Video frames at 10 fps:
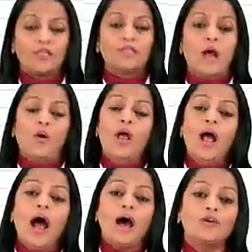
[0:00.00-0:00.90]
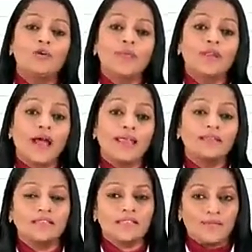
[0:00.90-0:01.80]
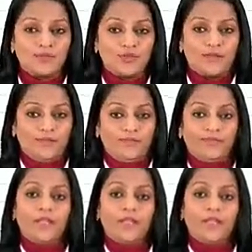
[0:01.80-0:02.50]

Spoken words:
Now, how do we write the subject?